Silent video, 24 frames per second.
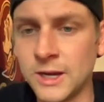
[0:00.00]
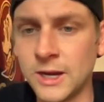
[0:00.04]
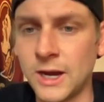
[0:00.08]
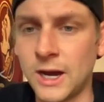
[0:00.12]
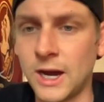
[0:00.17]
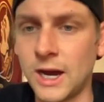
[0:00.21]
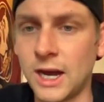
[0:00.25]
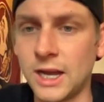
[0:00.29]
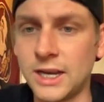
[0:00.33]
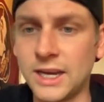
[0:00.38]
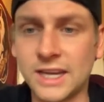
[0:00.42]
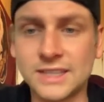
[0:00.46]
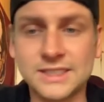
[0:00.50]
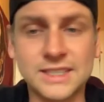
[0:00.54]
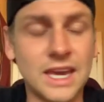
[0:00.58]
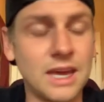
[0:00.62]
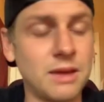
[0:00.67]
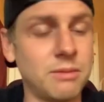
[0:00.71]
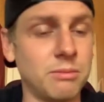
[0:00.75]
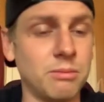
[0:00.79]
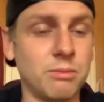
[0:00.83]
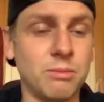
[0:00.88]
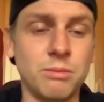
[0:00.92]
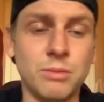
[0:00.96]
Uh, next
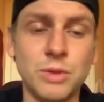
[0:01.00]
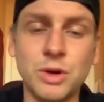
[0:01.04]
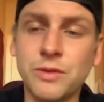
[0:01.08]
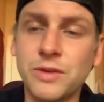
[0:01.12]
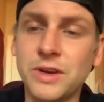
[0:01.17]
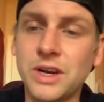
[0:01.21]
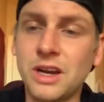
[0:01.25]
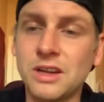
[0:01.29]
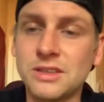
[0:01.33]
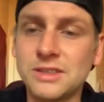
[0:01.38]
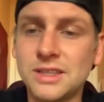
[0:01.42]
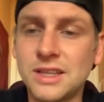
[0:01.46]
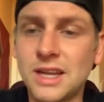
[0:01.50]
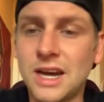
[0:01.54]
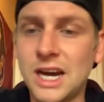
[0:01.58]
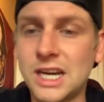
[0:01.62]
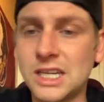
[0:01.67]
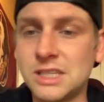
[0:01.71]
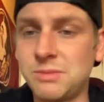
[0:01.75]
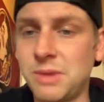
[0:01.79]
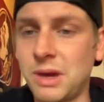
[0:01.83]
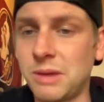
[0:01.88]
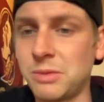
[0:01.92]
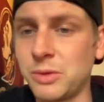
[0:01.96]
game, moving on to the
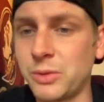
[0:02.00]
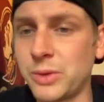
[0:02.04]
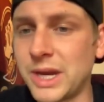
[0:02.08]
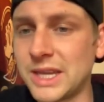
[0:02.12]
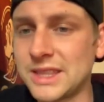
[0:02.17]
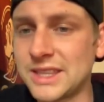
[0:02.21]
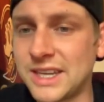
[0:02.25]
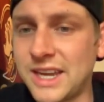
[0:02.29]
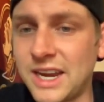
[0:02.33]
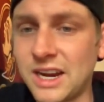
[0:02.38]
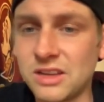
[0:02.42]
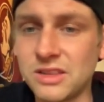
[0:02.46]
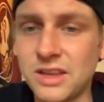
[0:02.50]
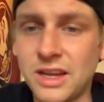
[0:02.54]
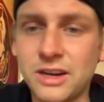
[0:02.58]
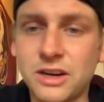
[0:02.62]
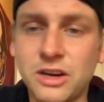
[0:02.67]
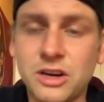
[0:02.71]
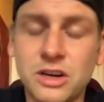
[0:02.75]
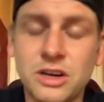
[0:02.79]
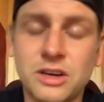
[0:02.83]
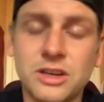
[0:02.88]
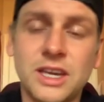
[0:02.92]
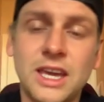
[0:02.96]
eyes, baby. We got the Carolina
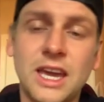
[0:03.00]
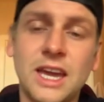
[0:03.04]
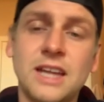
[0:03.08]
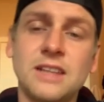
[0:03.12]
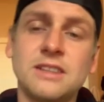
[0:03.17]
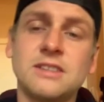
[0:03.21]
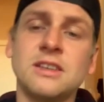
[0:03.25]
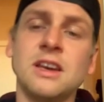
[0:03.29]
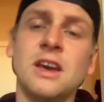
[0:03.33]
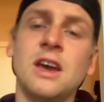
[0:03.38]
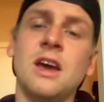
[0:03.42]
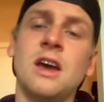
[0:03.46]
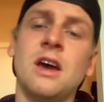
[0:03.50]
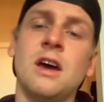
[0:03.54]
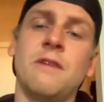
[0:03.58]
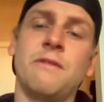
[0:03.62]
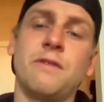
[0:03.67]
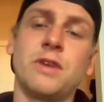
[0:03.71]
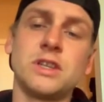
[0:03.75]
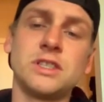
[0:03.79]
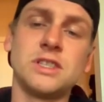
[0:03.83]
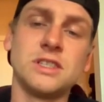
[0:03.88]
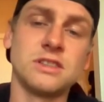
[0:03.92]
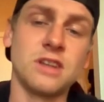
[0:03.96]
Hurricanes
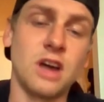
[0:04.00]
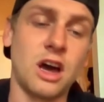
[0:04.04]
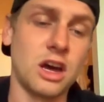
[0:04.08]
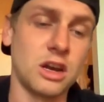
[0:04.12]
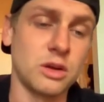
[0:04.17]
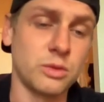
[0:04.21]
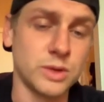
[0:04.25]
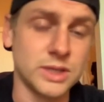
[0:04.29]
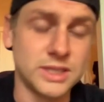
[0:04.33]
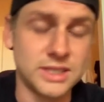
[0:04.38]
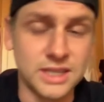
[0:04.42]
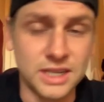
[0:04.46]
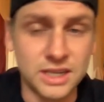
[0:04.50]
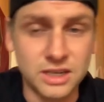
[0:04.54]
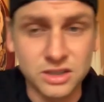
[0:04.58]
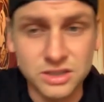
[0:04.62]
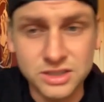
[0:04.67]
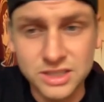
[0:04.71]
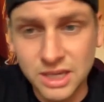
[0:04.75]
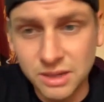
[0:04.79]
versus the Ottawa Senators.